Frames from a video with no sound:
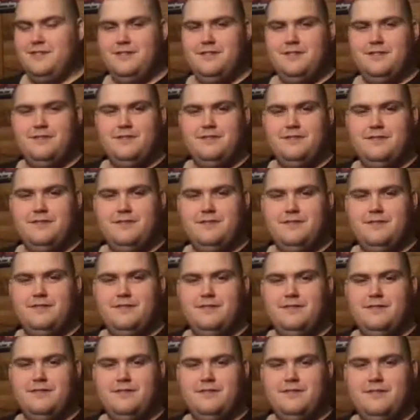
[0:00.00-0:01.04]

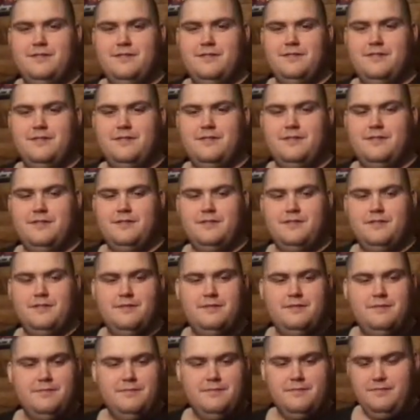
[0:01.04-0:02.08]

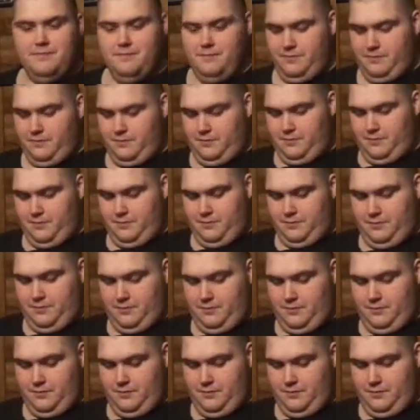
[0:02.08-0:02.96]
(not speaking)